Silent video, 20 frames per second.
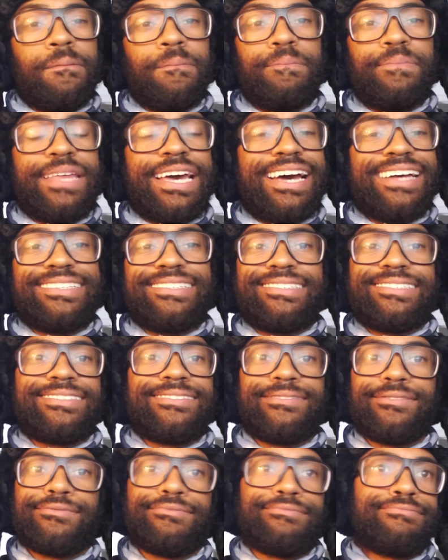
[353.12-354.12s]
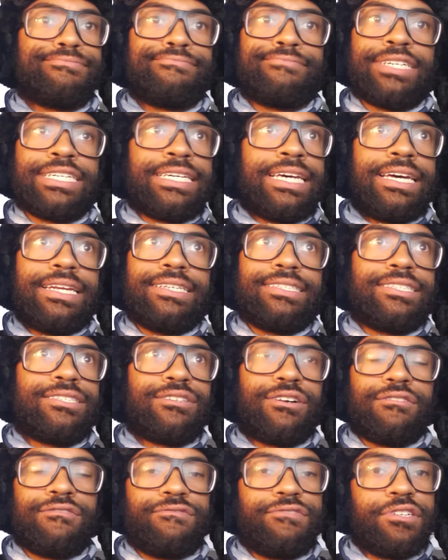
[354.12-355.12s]
That's, again, this is
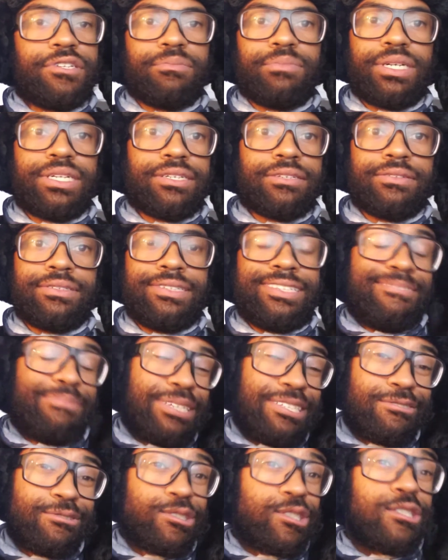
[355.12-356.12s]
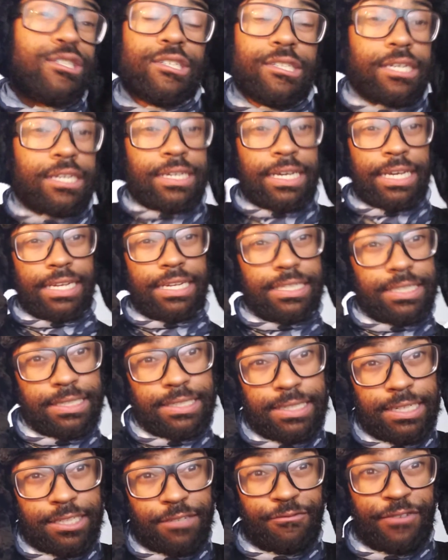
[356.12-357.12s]
all fear mongering. I mean, it's just, again, this
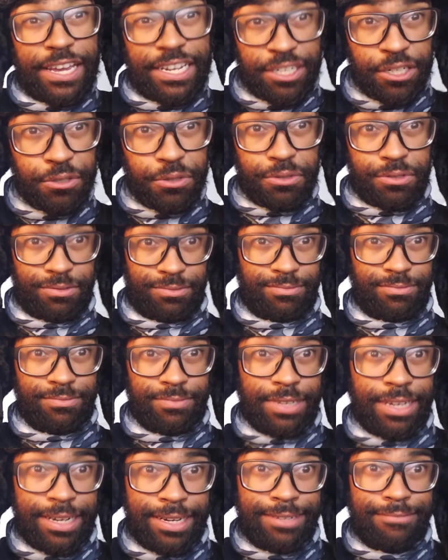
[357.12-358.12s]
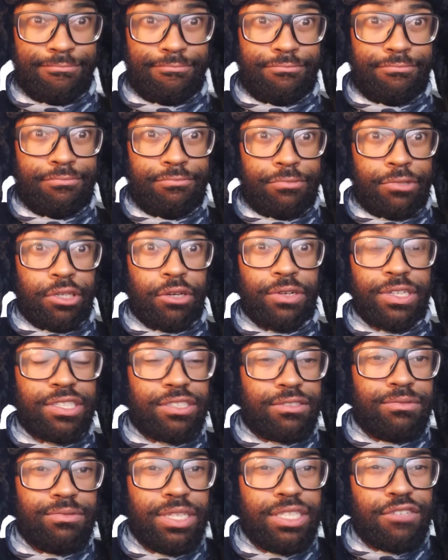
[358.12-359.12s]
is fake news. All right. So
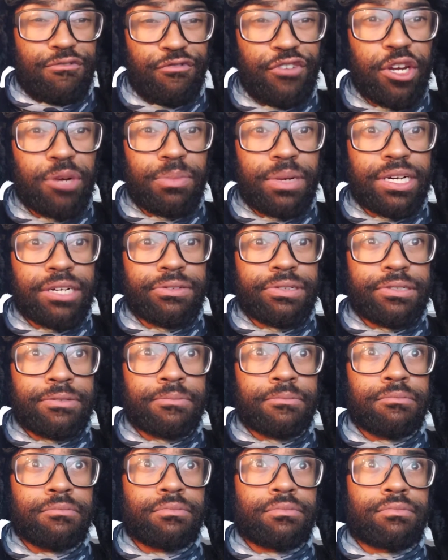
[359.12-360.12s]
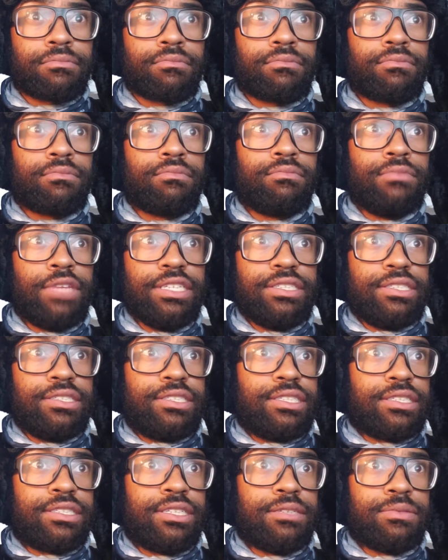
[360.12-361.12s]
this is fear mongering. This is
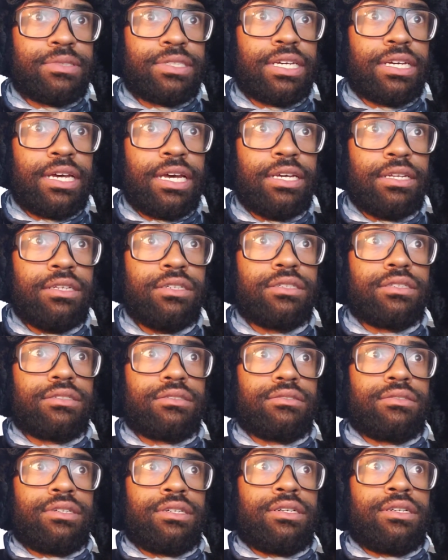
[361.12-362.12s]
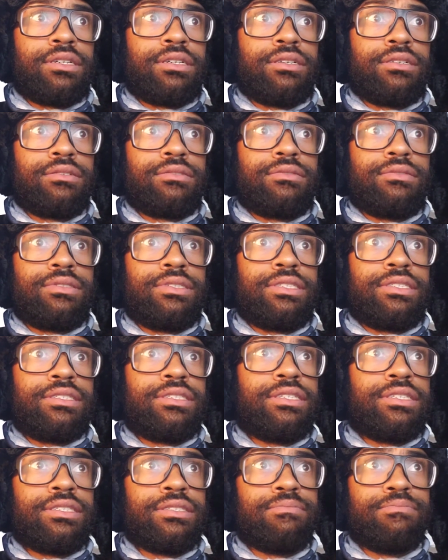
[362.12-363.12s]
just them saying, hey, look, this
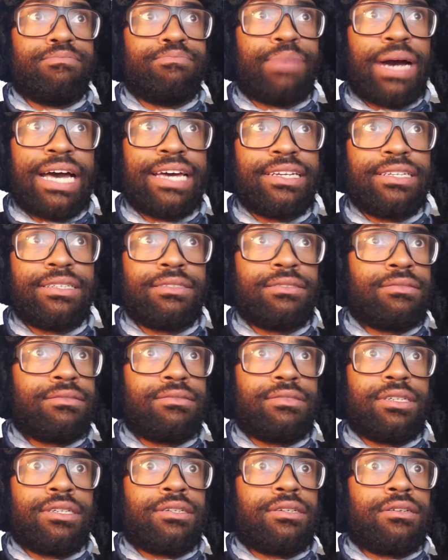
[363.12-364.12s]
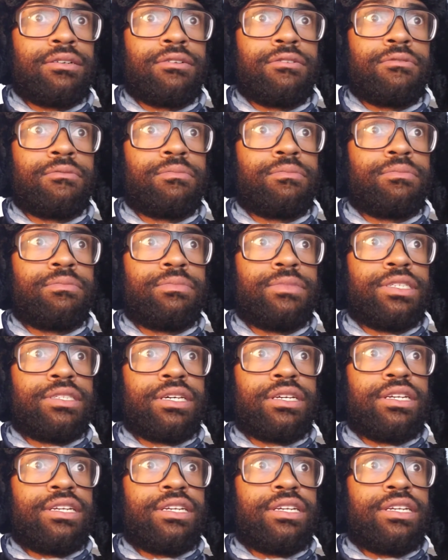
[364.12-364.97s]
Biden, this other